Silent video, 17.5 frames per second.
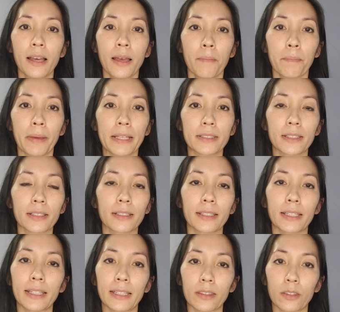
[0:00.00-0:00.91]

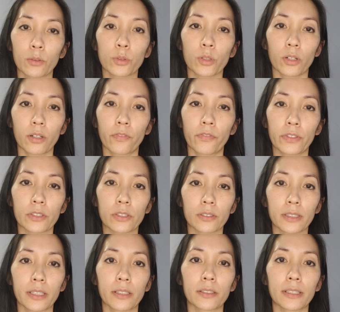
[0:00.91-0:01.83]
Basically, those artificial
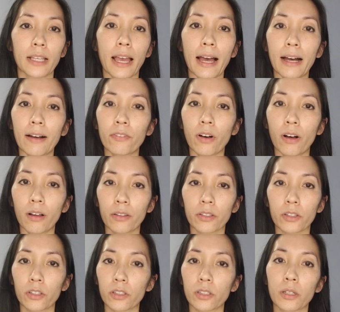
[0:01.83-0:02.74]
tears have all
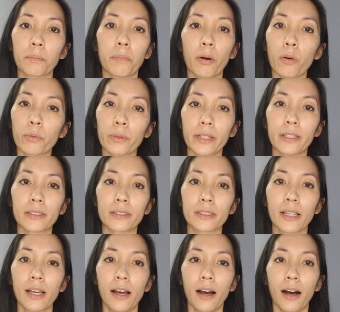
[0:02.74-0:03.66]
the good components
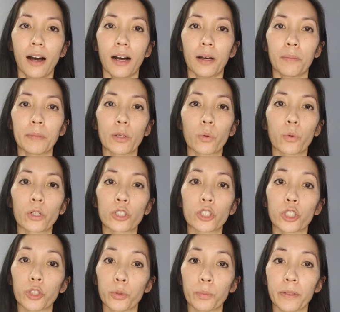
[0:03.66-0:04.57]
in order
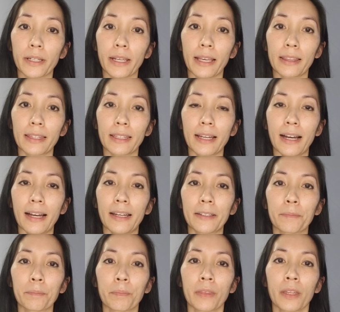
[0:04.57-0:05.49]
to lubricate the eye.